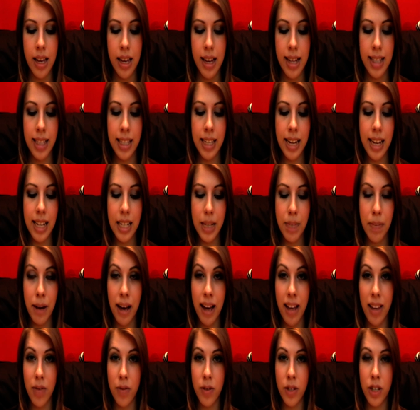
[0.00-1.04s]
It's a nice
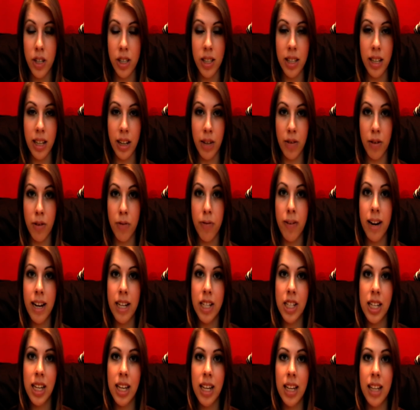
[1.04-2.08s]
bath for just like a
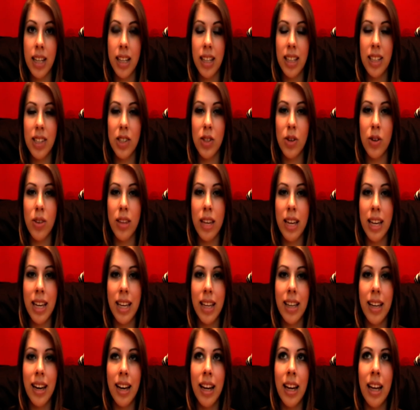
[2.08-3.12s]
refreshing,
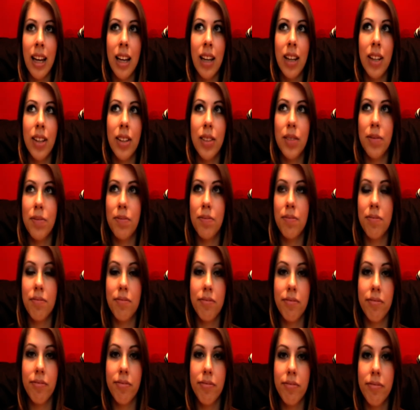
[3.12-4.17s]
soothing, kind of
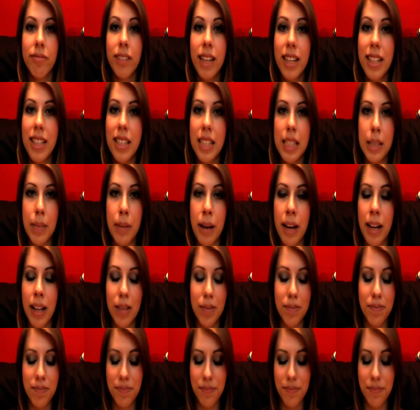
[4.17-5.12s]
nice smell.